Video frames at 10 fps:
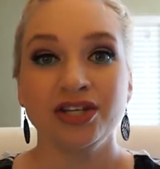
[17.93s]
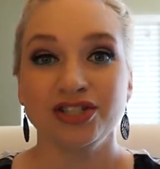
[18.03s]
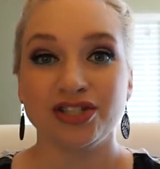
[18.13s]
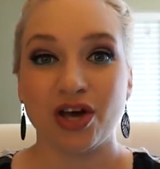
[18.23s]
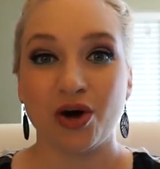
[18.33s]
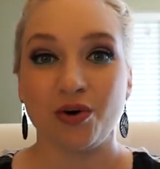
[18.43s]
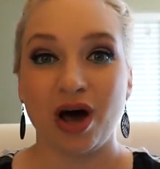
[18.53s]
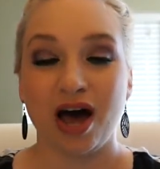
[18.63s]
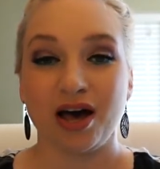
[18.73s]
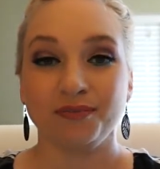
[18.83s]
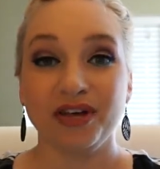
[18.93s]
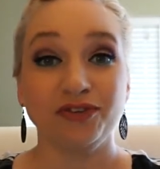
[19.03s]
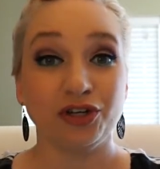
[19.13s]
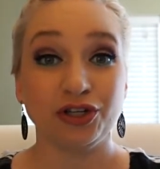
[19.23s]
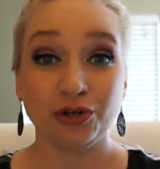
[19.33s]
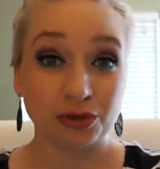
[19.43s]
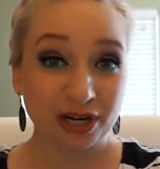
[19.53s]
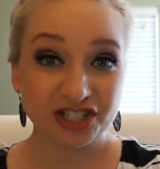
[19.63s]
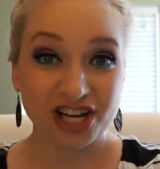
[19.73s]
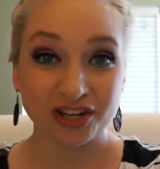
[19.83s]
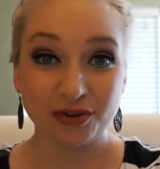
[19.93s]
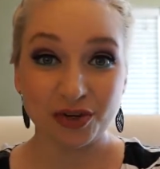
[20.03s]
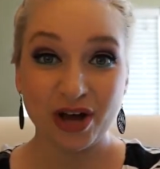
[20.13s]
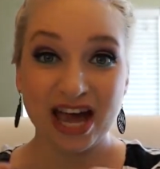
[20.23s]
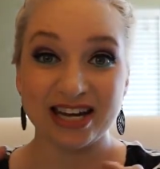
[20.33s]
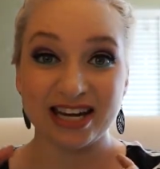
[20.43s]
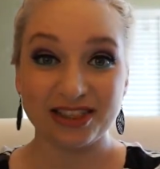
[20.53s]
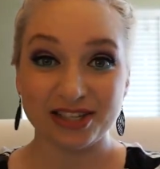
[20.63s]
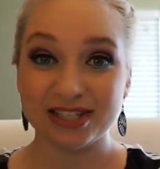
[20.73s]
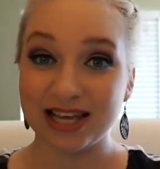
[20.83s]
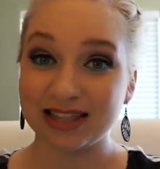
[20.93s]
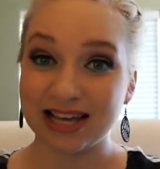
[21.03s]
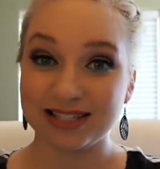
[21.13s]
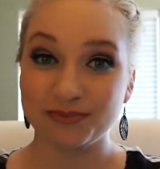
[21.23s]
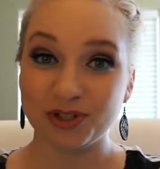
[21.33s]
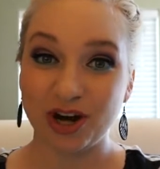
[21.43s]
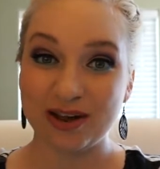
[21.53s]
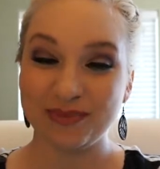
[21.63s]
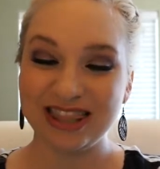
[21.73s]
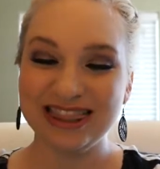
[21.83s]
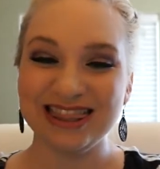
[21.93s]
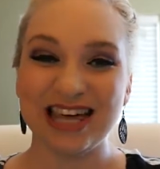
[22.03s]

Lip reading: So if you're new to my channel, go ahead and hit that subscribe button.